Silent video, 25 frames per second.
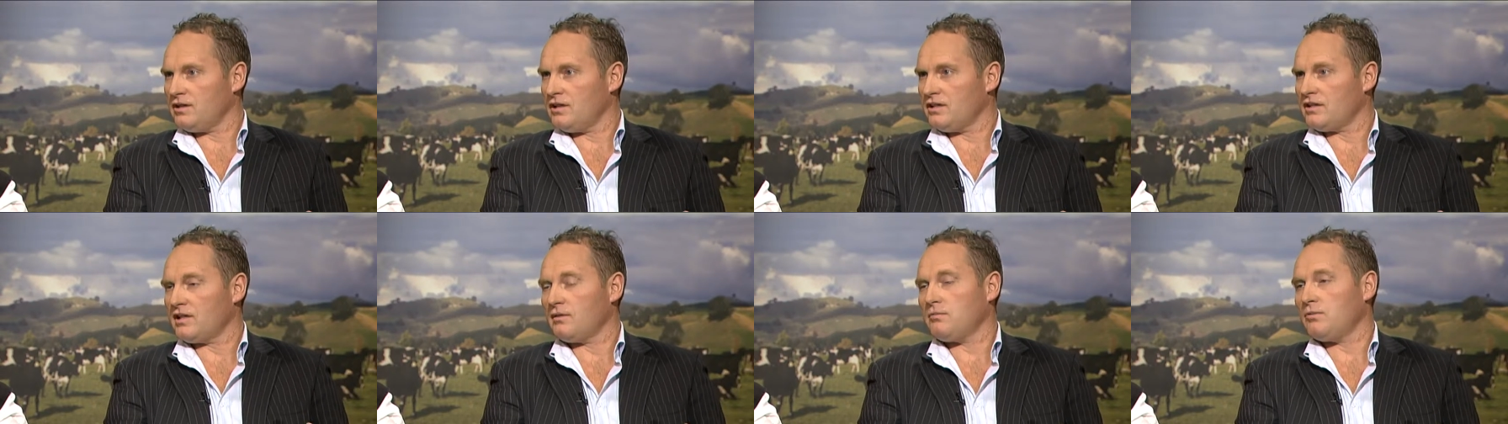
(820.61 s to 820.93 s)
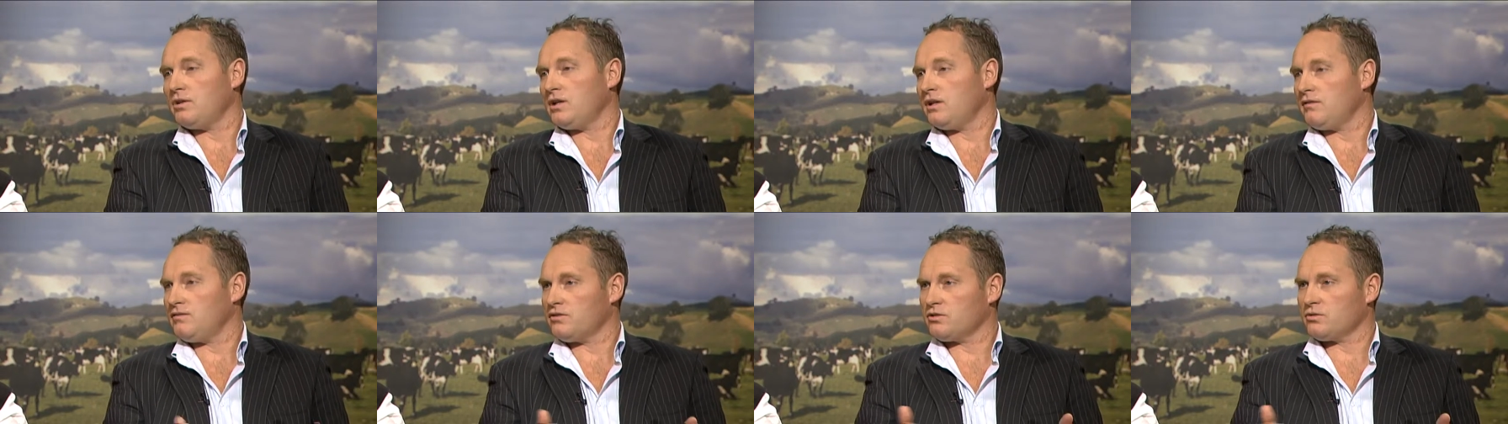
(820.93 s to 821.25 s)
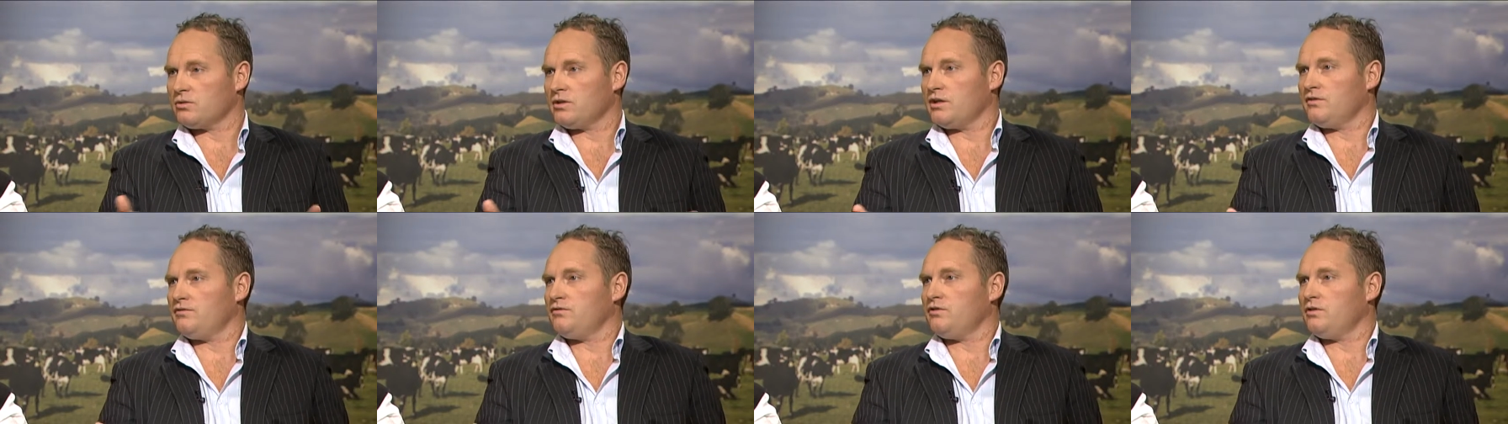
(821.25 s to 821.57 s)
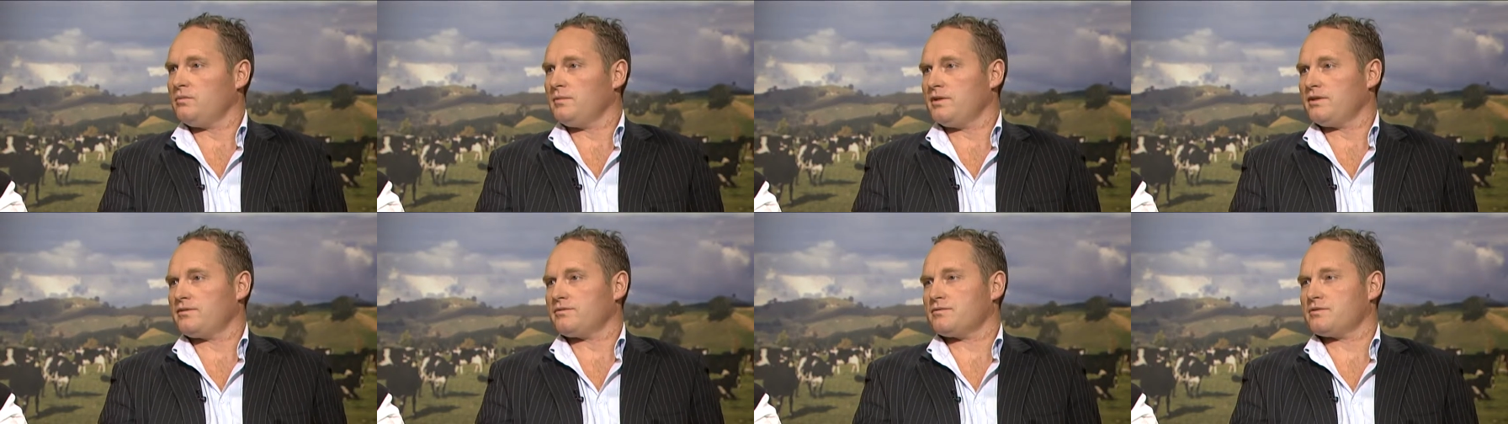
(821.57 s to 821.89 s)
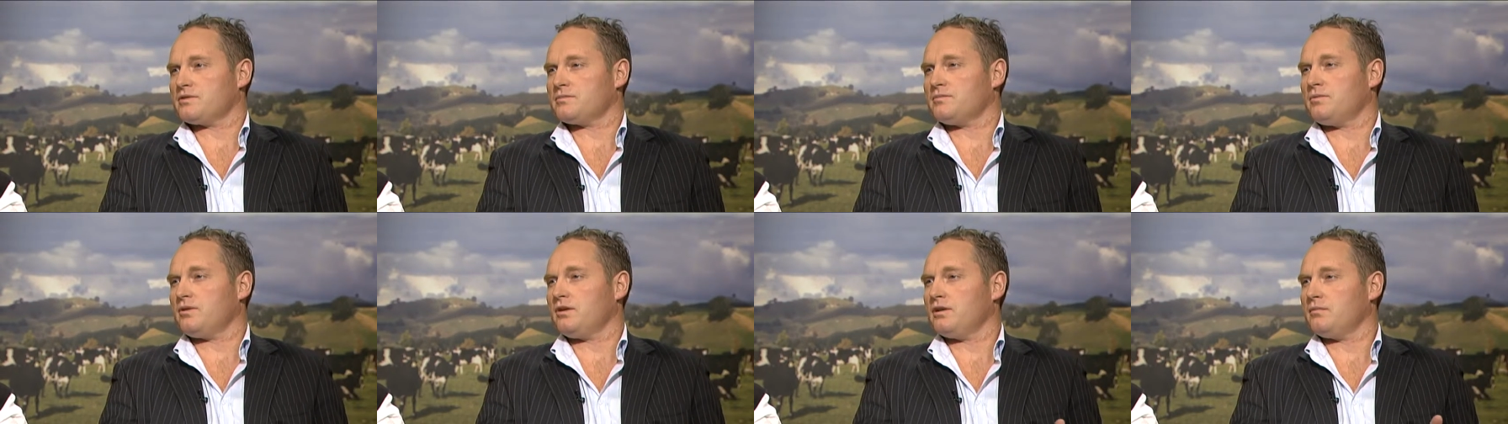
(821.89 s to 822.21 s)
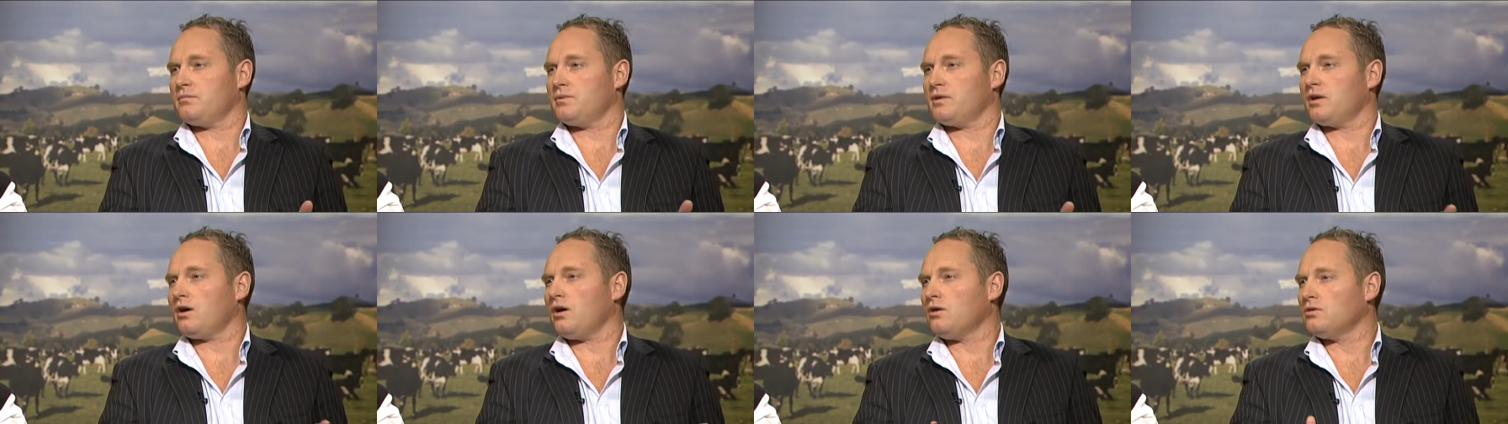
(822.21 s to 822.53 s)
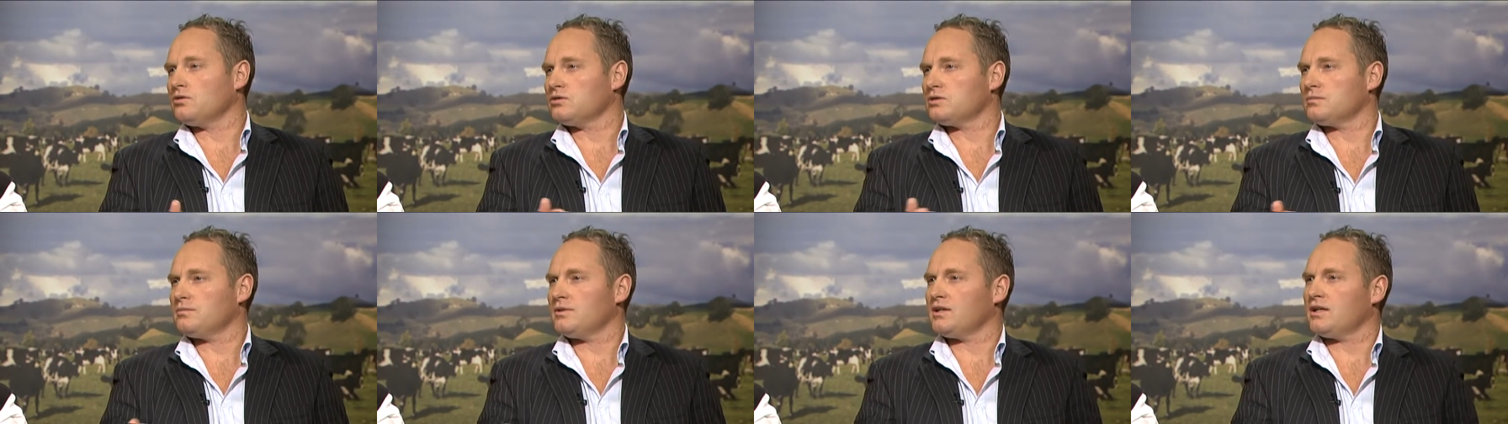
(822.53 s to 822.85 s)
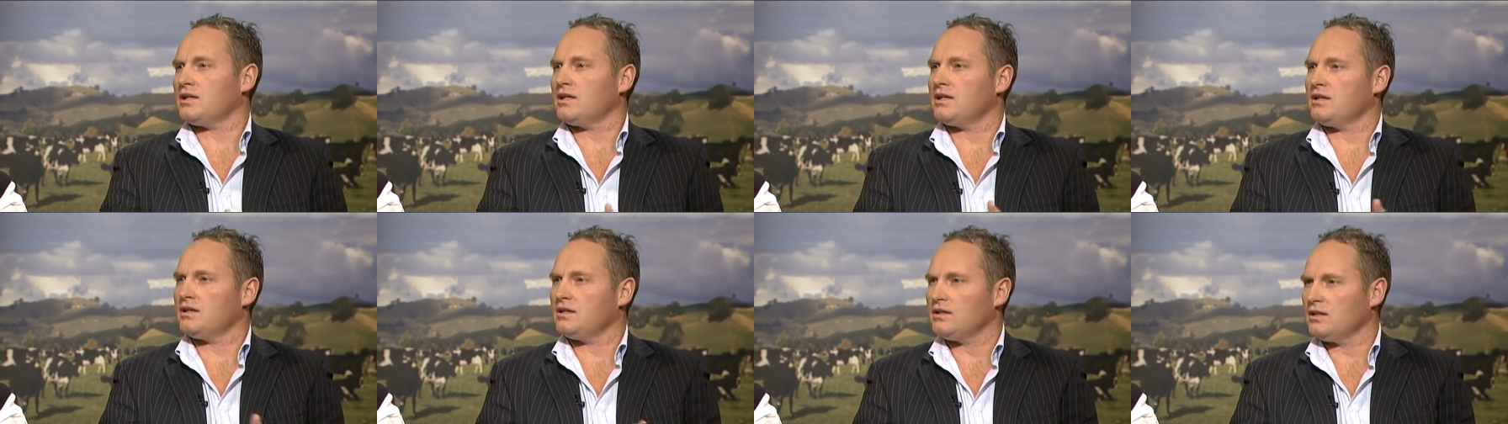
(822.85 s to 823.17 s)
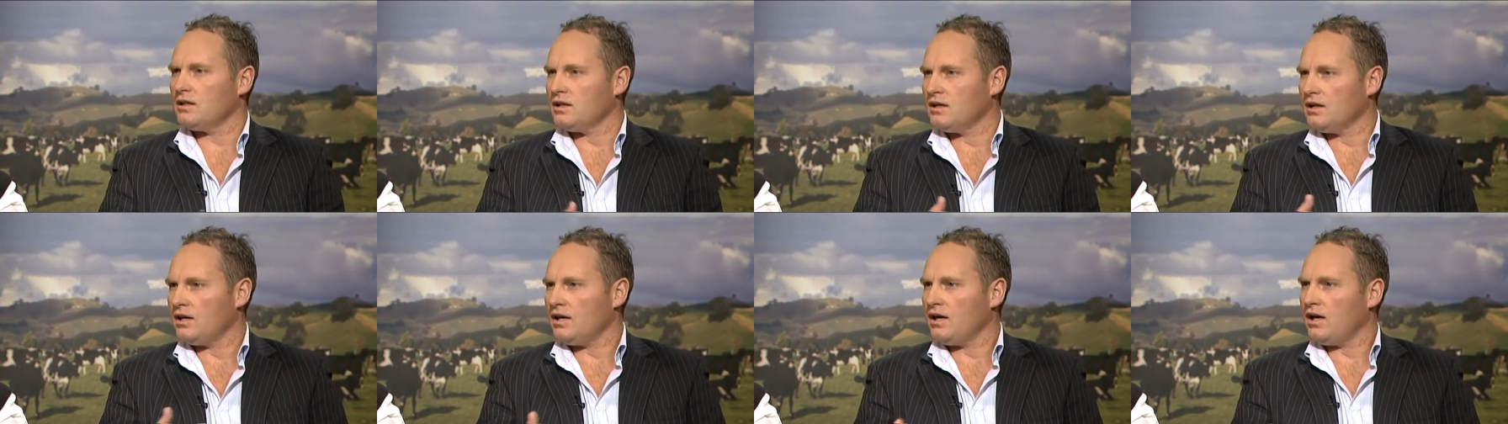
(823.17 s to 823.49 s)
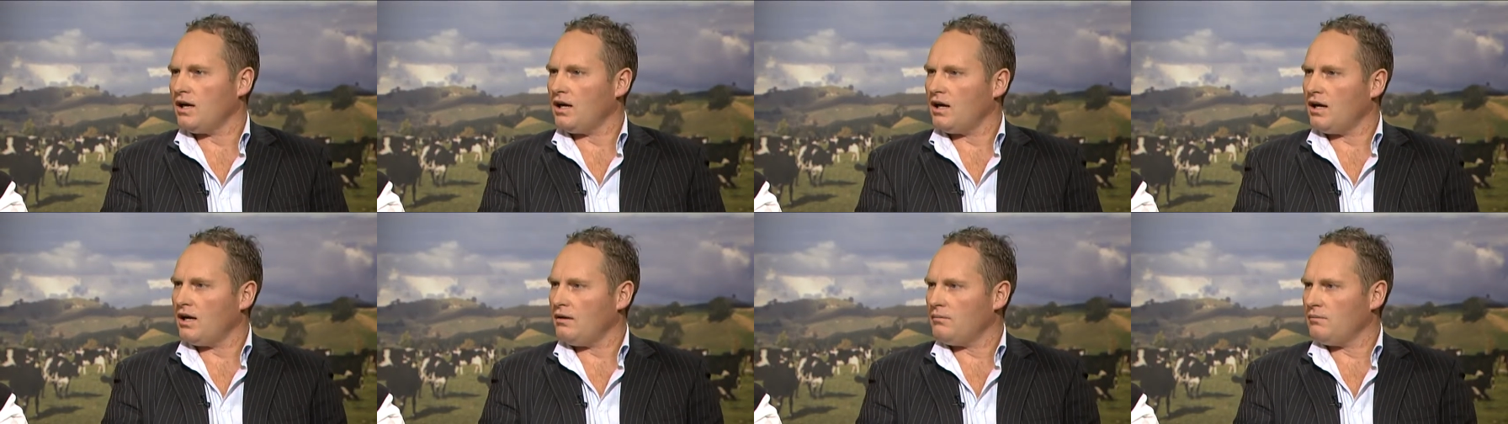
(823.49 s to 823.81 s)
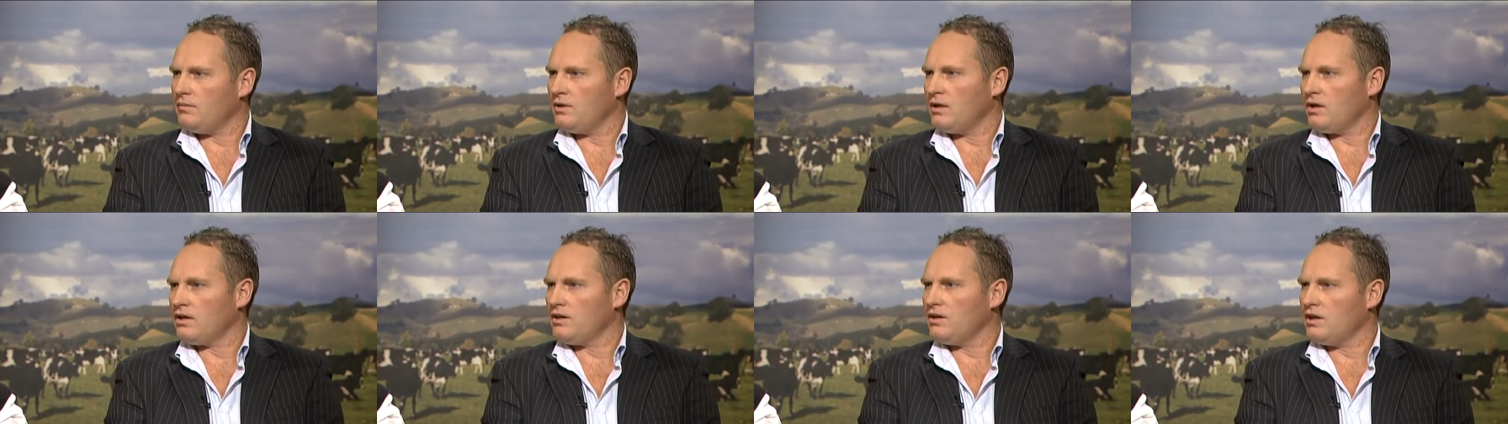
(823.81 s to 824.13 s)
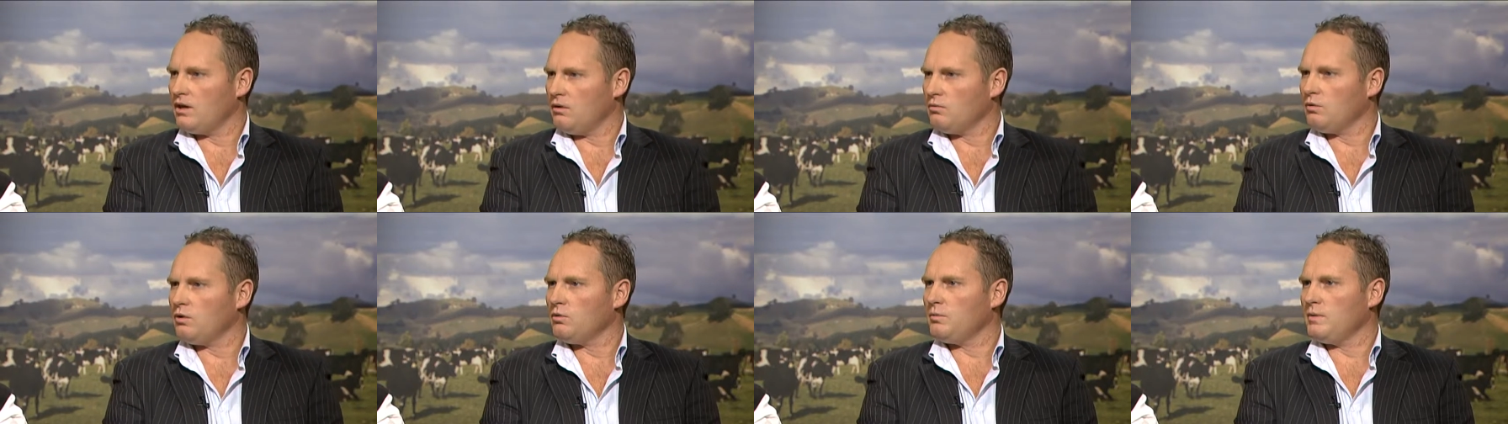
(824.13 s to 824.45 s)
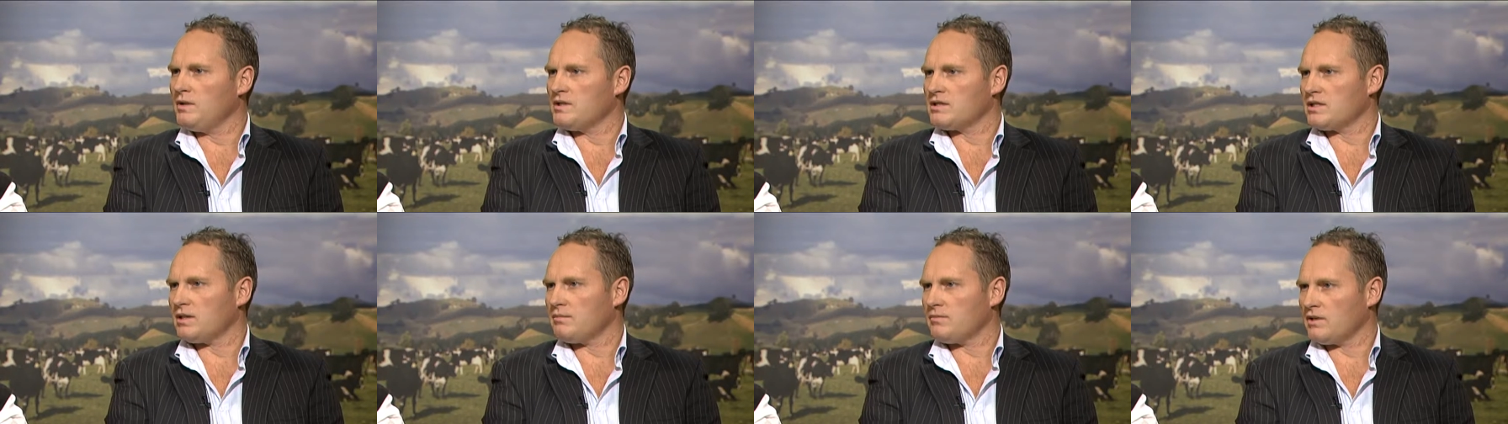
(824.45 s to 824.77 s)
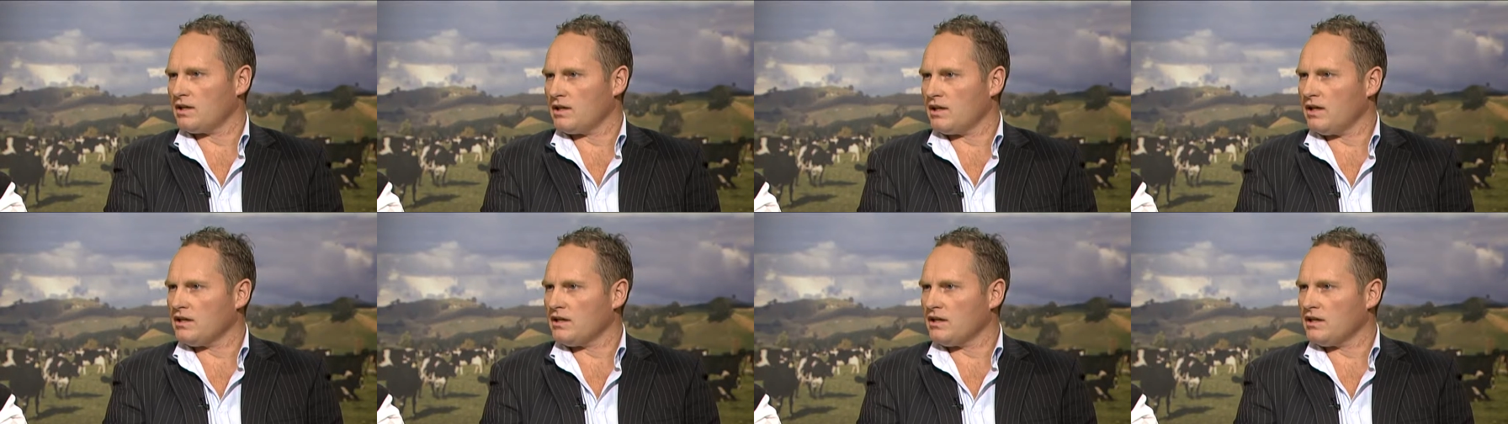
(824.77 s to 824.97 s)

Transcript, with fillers: they might have a 24 month respite, but ultimately um, there will be something.